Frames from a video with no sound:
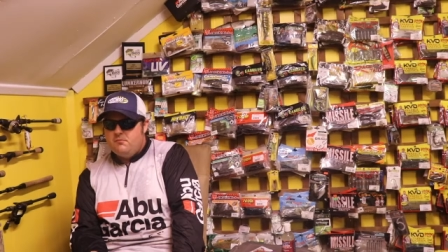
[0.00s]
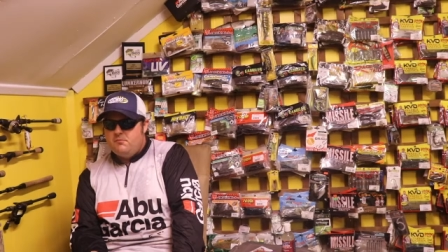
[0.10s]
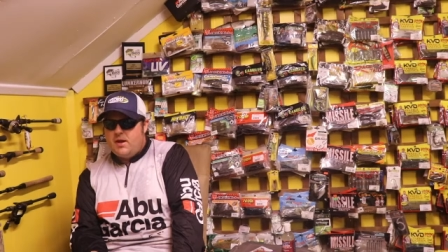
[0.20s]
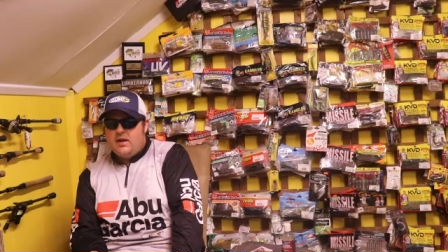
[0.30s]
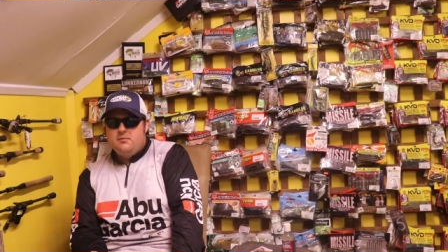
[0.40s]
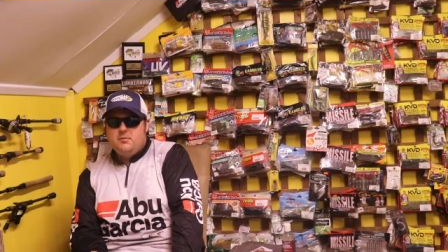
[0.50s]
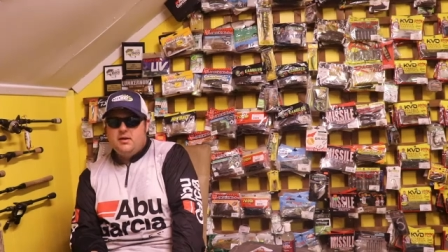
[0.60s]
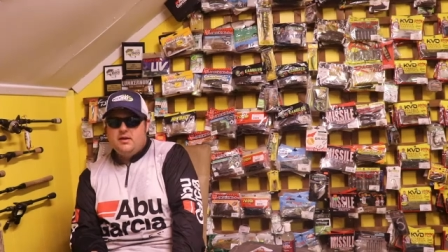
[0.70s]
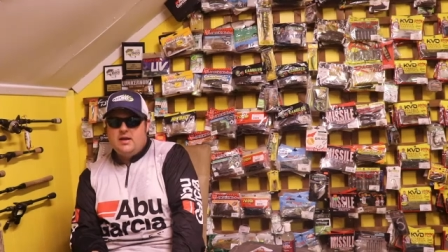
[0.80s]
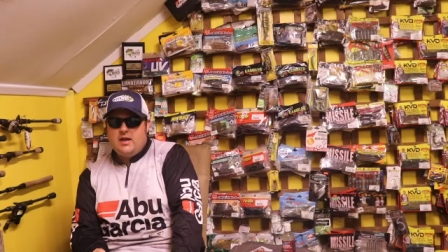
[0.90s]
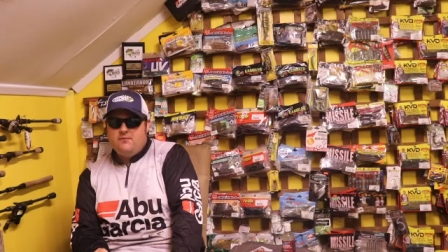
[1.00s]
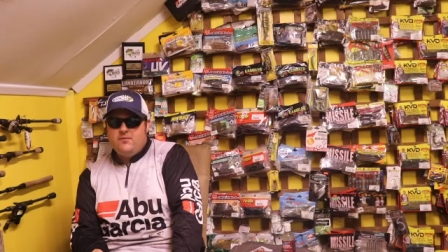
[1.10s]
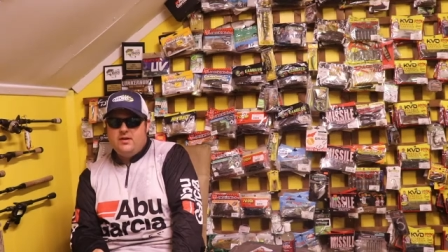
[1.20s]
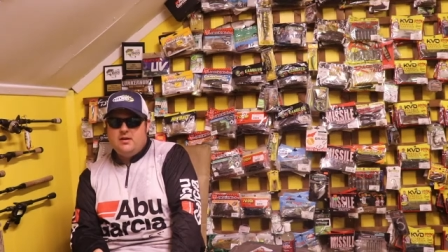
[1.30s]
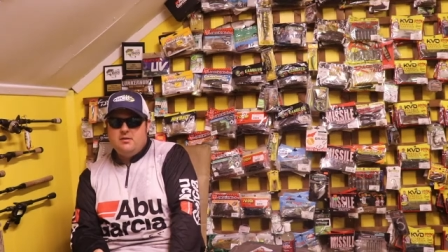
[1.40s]
made me an
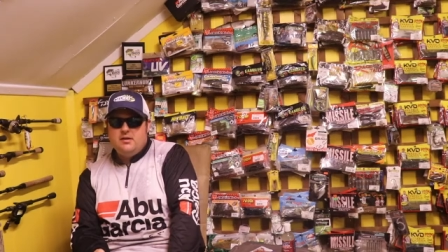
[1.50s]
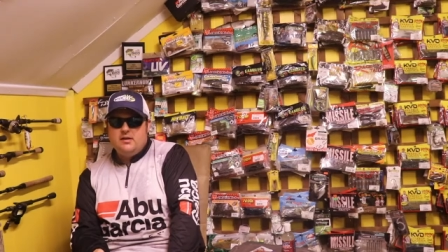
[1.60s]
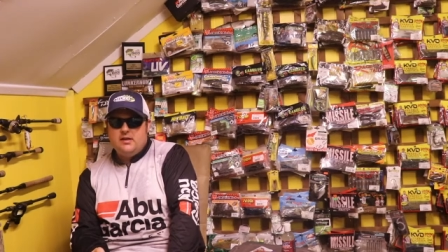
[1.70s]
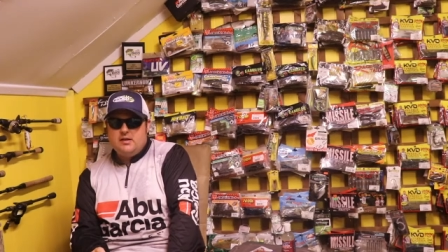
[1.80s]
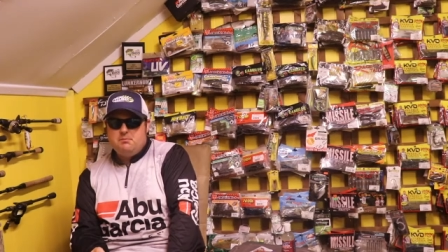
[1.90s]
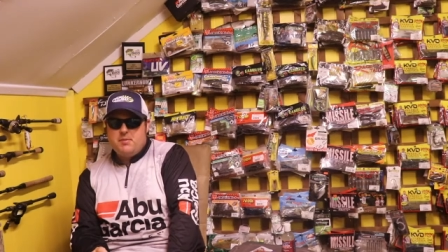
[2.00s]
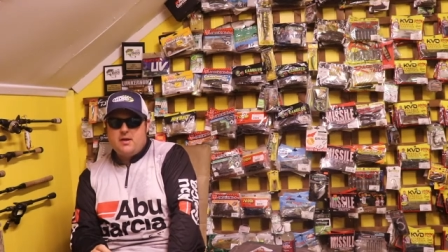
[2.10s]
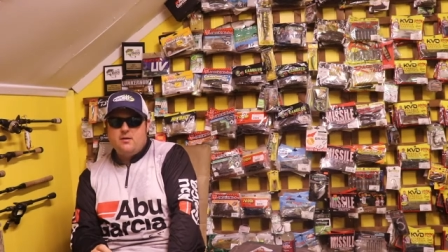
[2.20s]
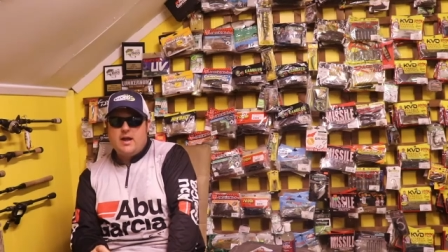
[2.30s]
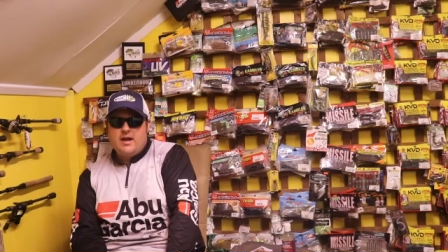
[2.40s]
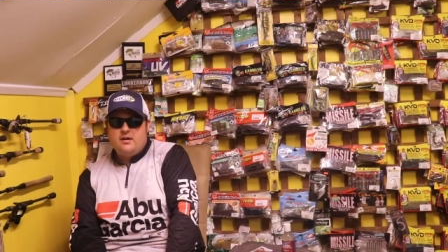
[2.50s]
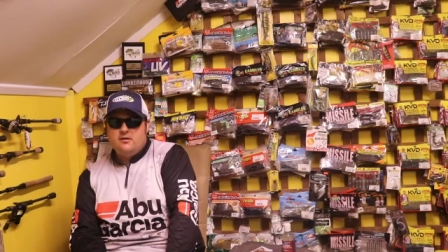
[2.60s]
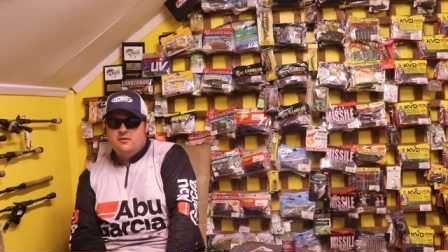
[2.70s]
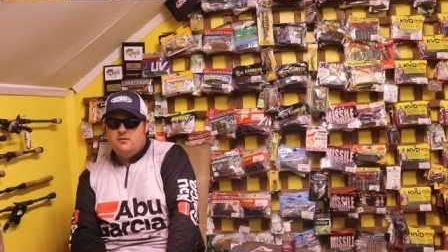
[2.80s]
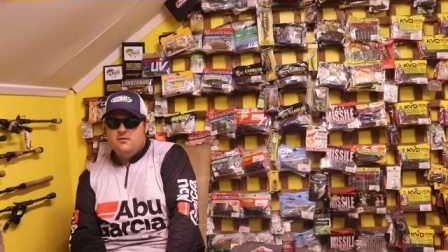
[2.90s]
infinitely better
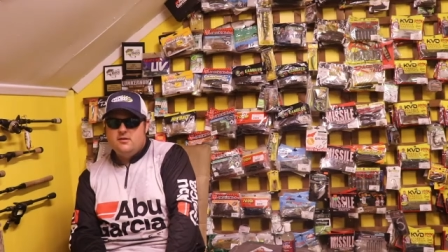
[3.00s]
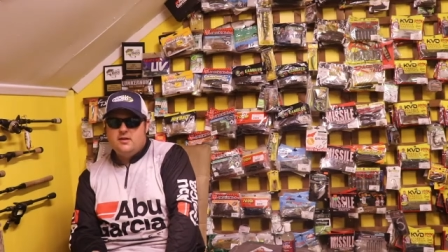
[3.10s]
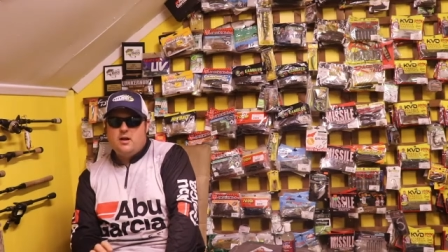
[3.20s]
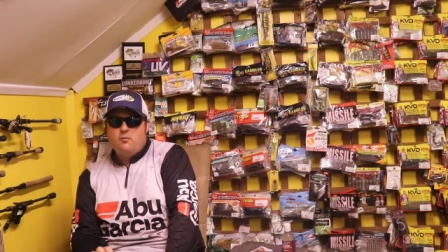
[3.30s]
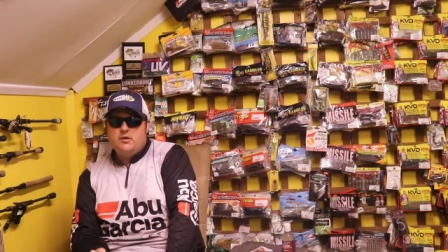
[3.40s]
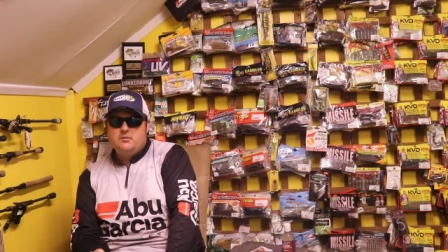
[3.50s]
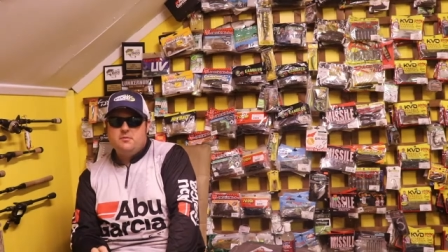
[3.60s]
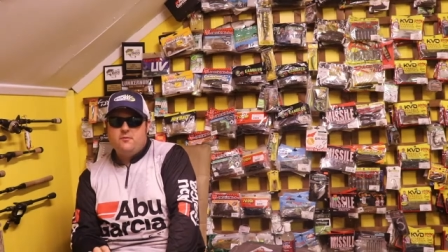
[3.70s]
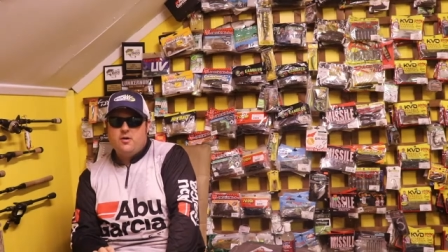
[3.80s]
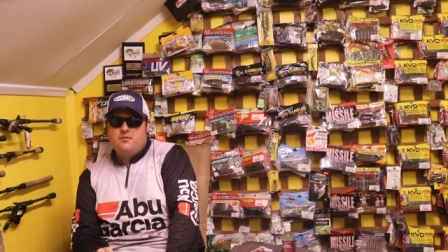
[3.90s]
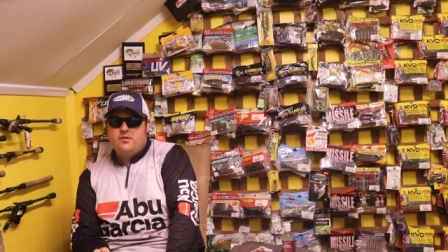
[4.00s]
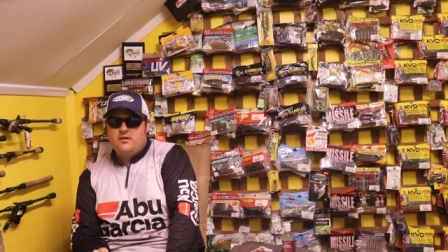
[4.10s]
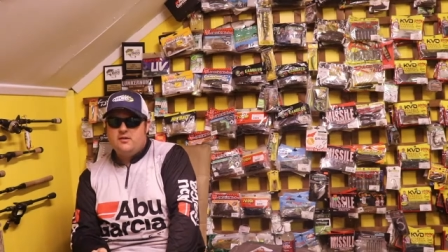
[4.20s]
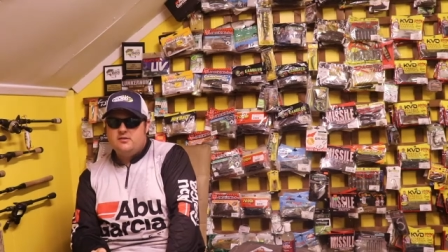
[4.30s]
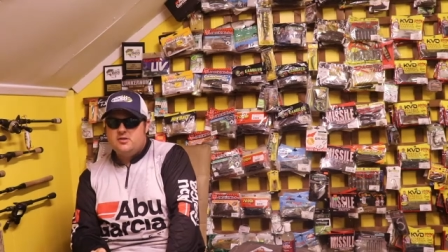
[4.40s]
angler than I was before I ever
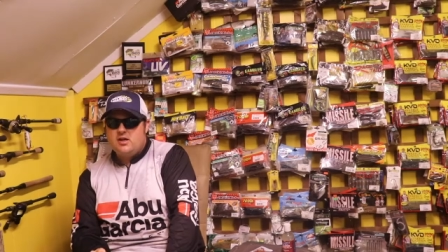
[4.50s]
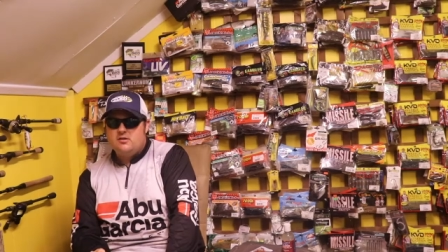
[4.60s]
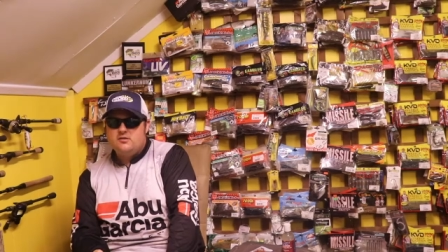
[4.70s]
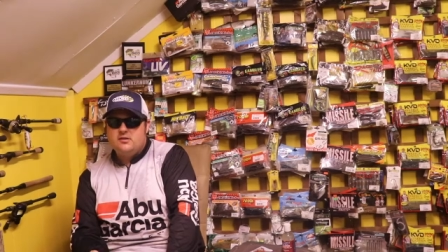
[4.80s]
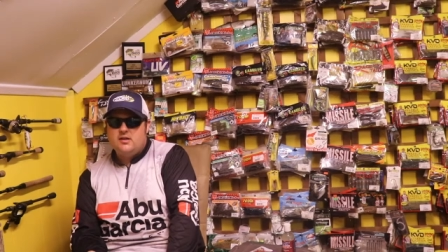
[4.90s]
did this challenge.